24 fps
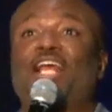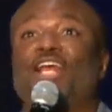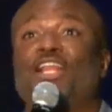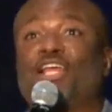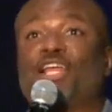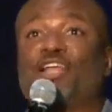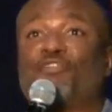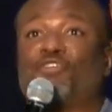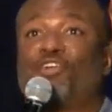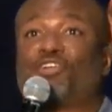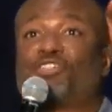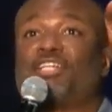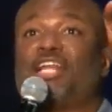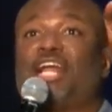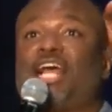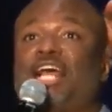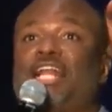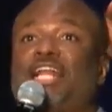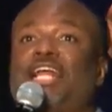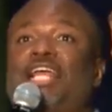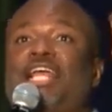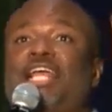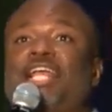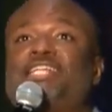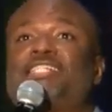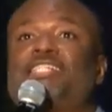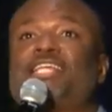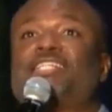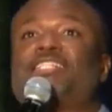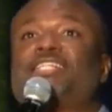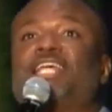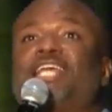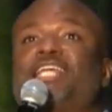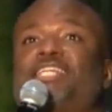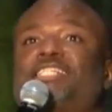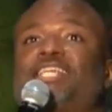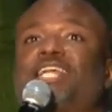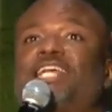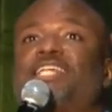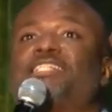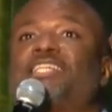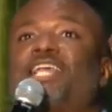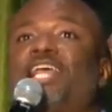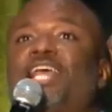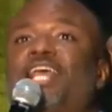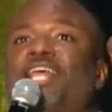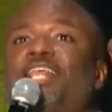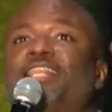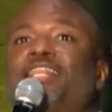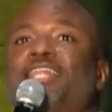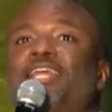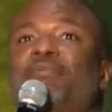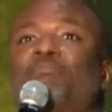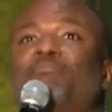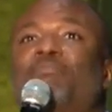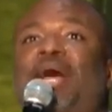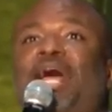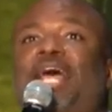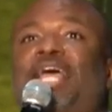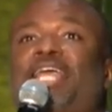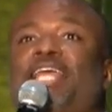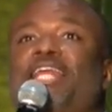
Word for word: Look at verse 9. He says, he says, Then my